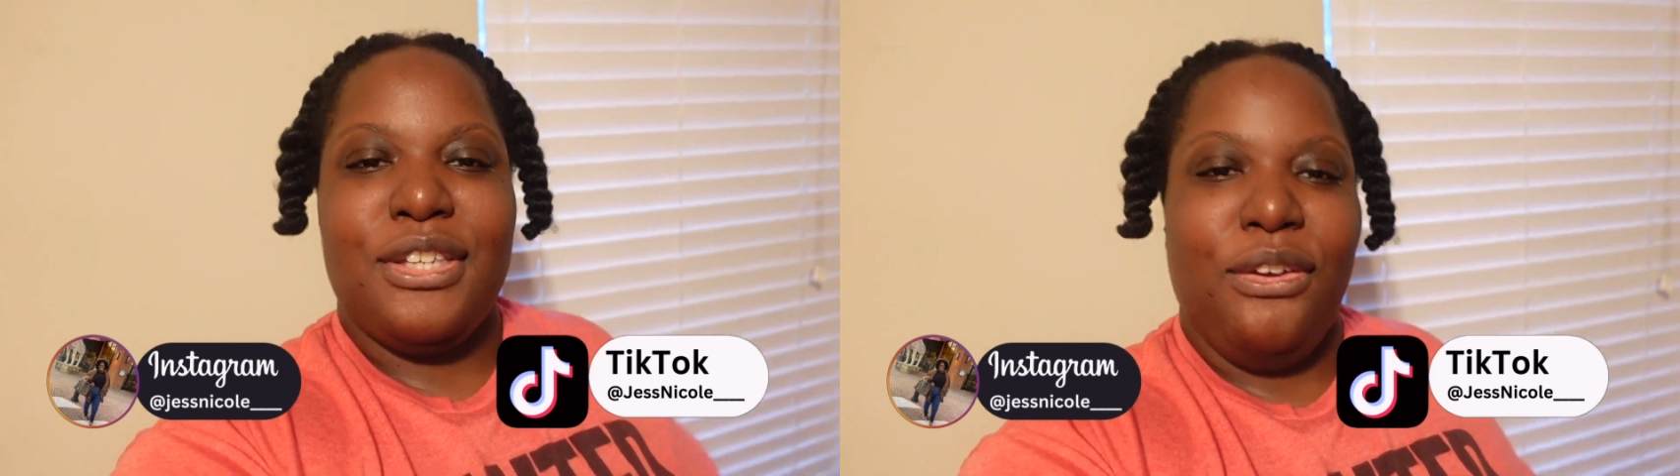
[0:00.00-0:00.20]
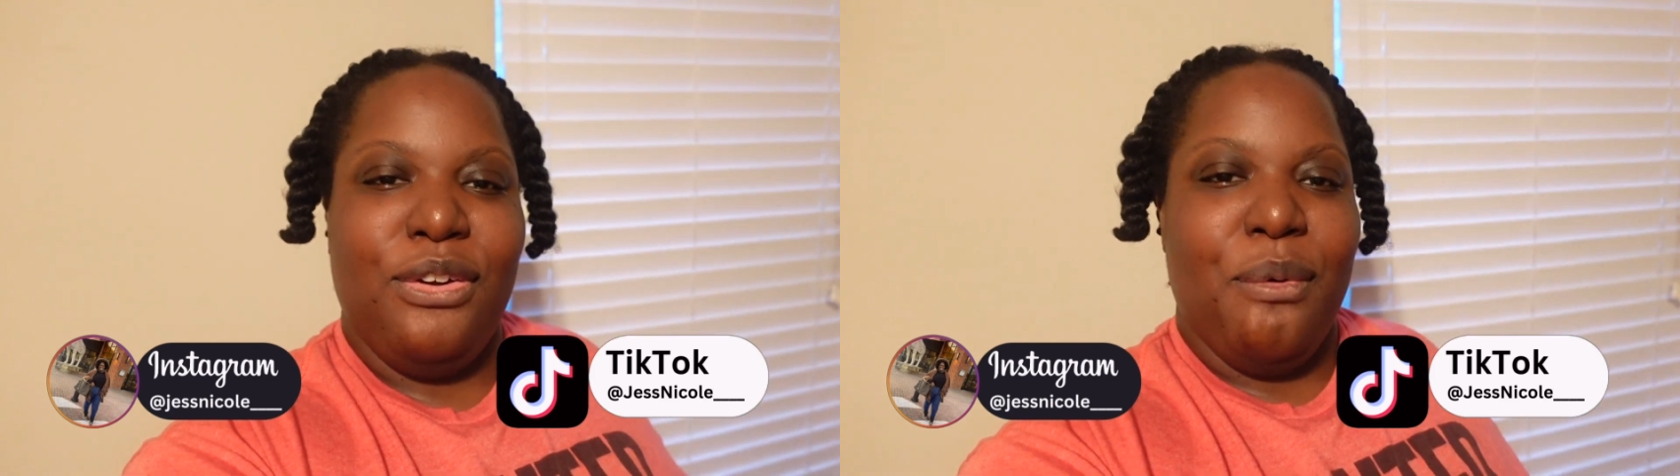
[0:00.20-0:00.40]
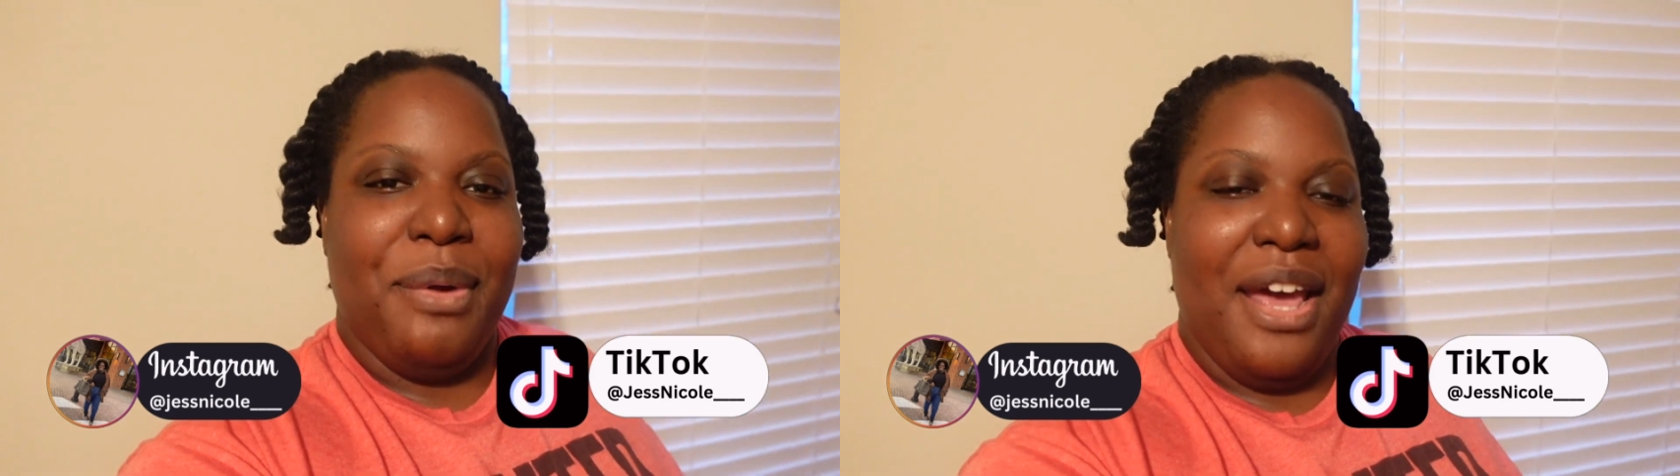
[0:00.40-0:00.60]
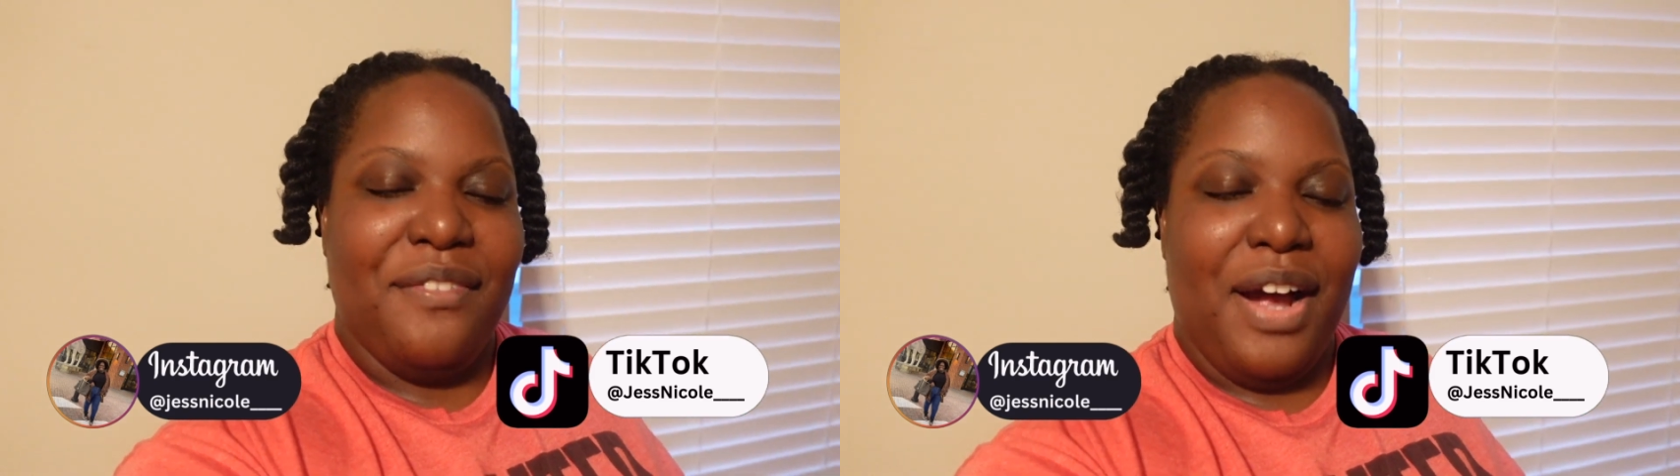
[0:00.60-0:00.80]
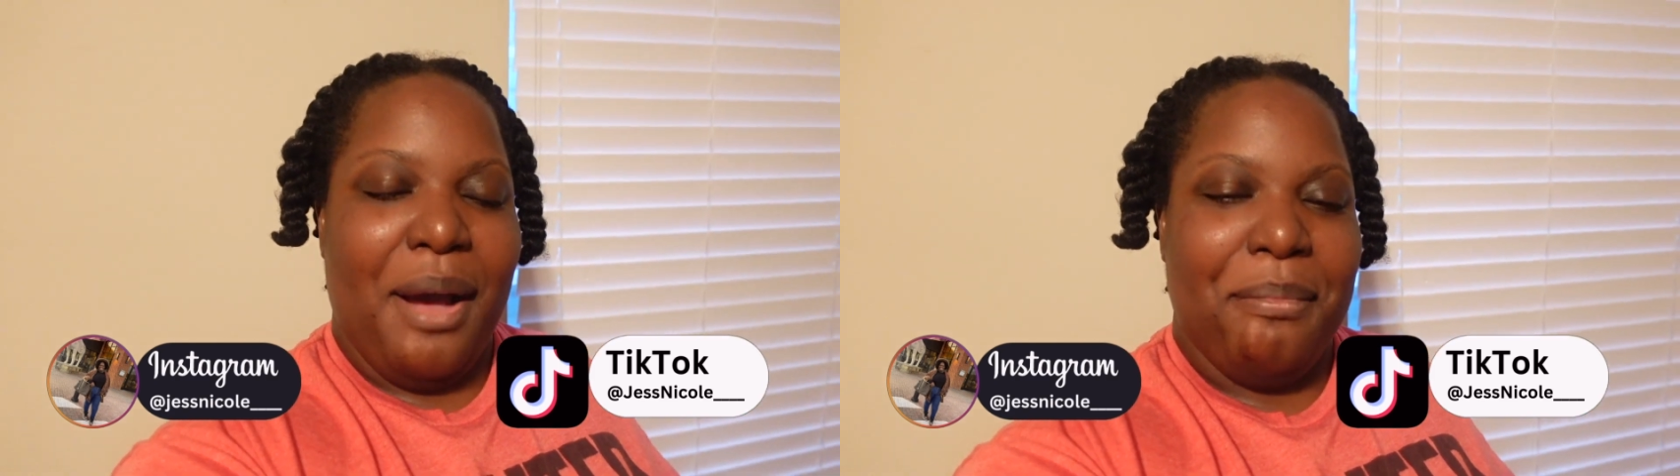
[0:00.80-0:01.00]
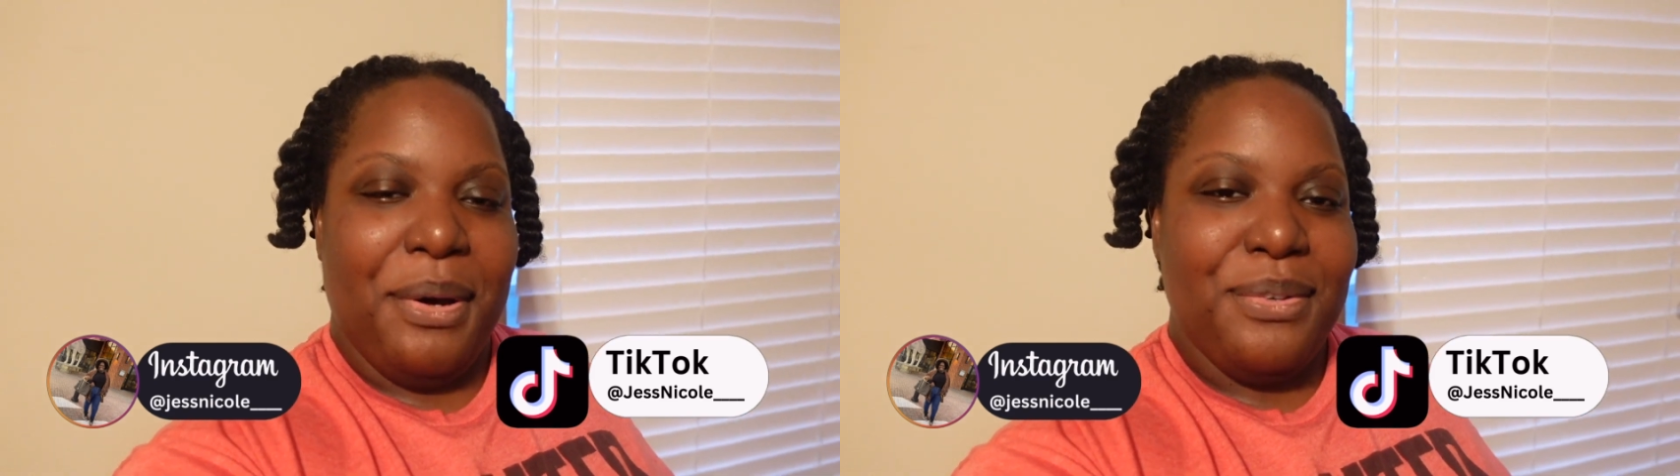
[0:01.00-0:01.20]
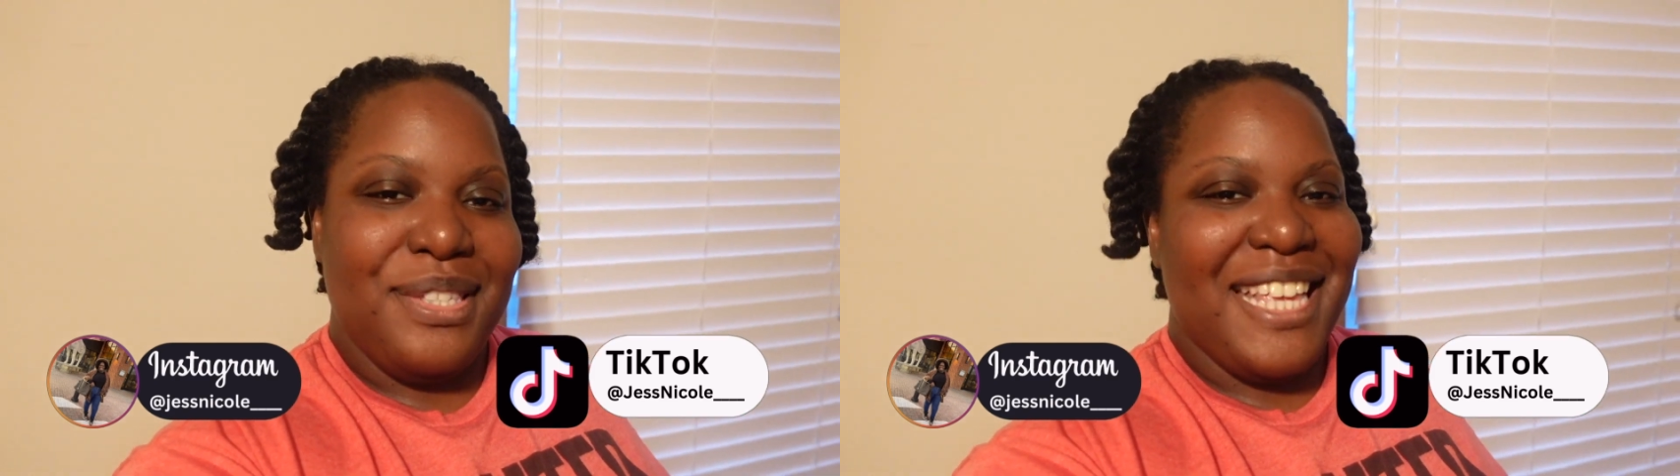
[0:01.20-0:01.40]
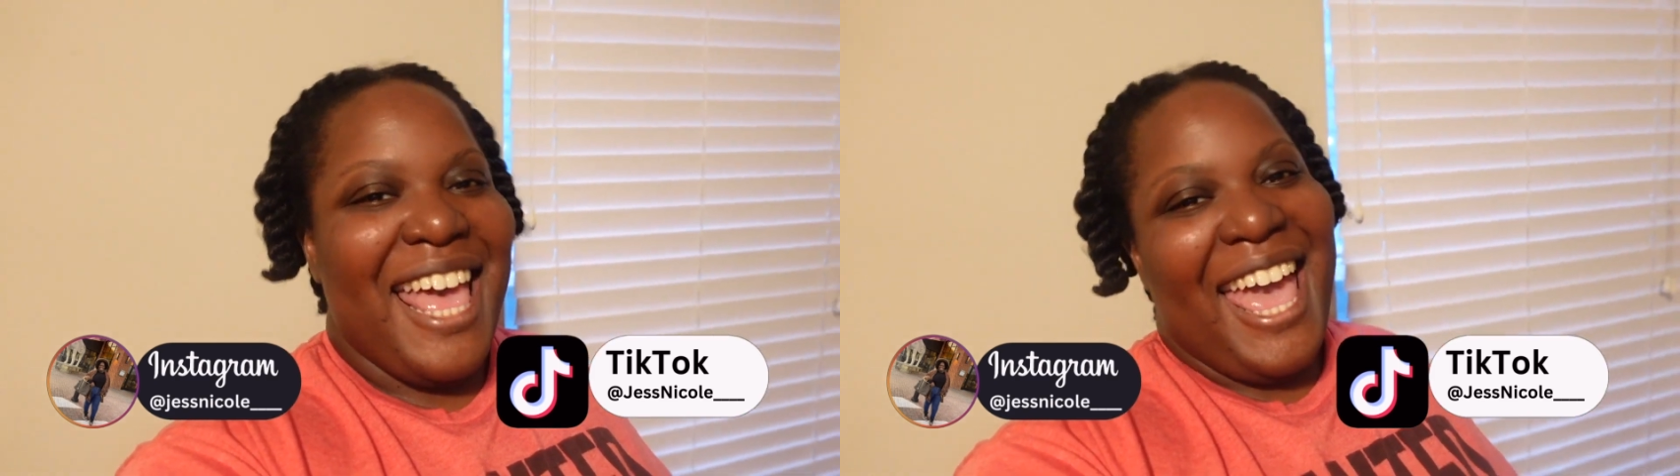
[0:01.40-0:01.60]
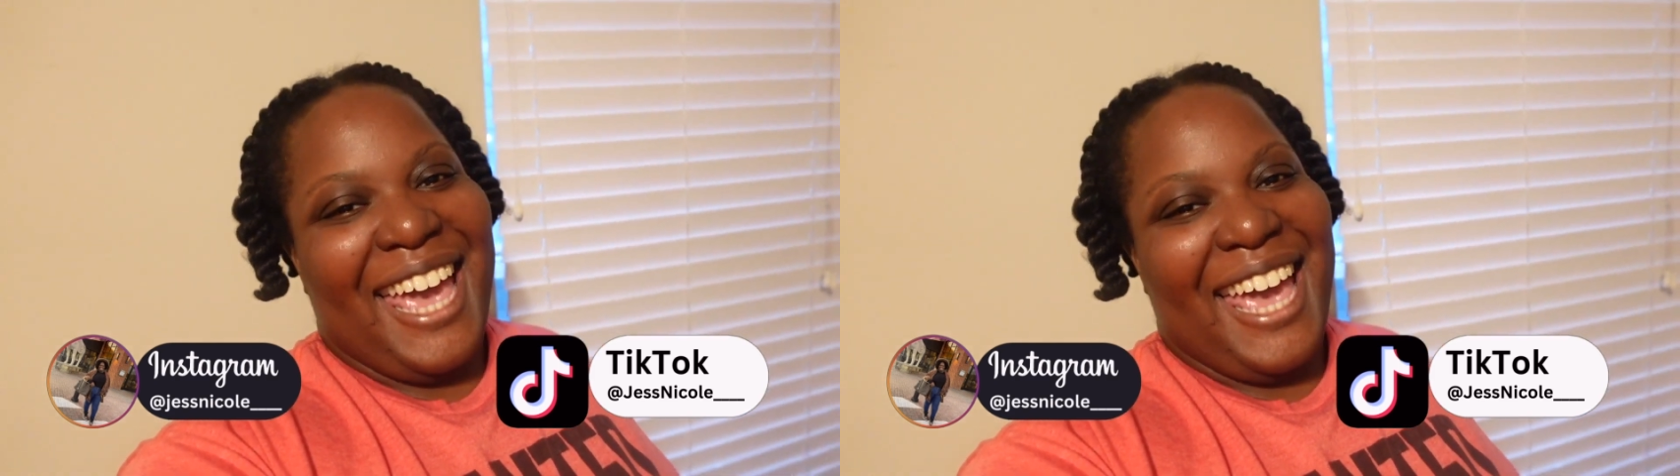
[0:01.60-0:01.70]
so you know whenever I post.